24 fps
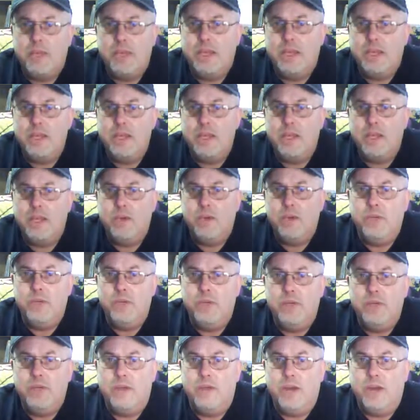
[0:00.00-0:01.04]
I can go
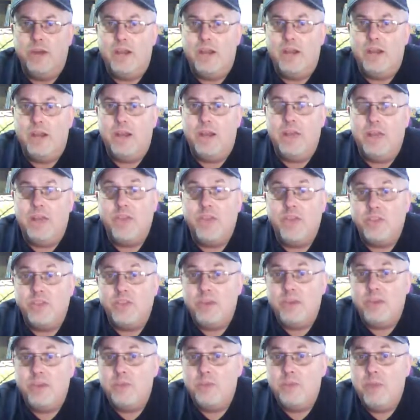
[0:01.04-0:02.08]
in or out. I thought
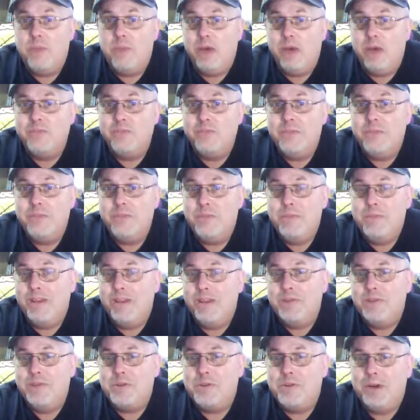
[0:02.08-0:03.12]
that would bother me, but
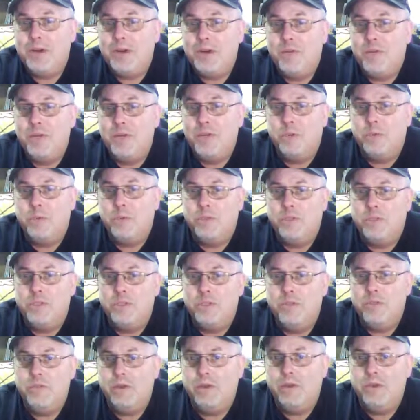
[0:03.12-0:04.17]
after I read 1 or
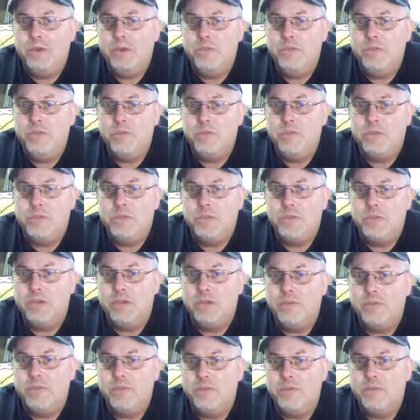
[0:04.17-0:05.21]
2 volumes
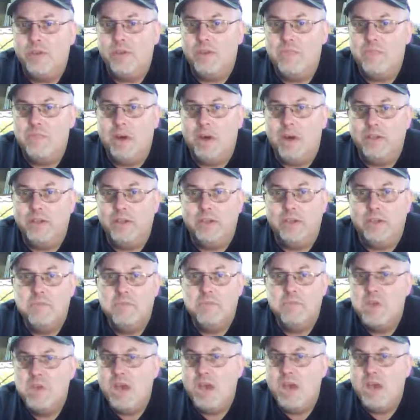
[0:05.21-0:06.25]
of manga,
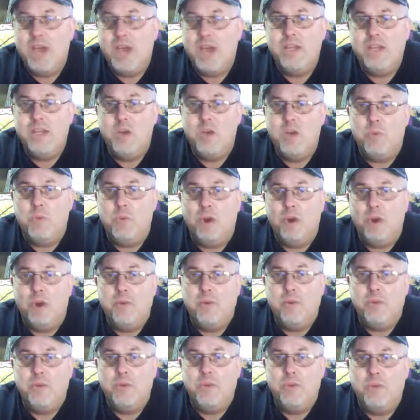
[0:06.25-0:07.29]
I had no
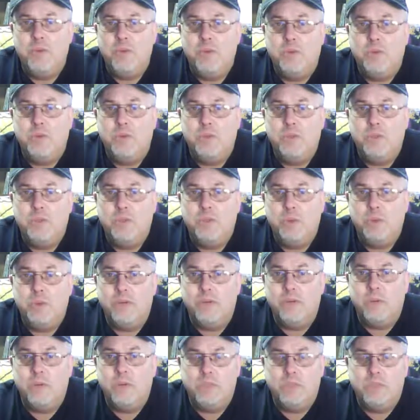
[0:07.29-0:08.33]
problem with it
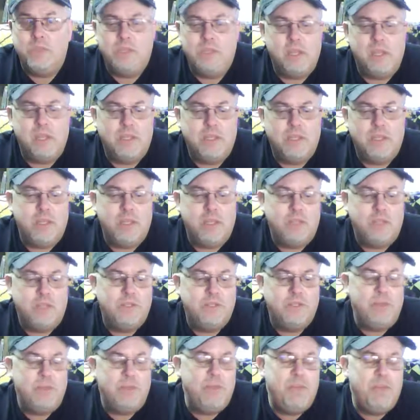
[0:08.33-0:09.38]
whatsoever once I got the
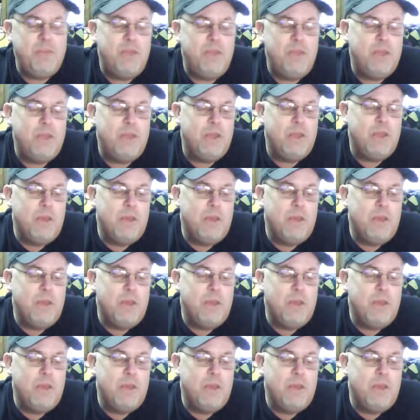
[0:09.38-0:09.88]
concept down.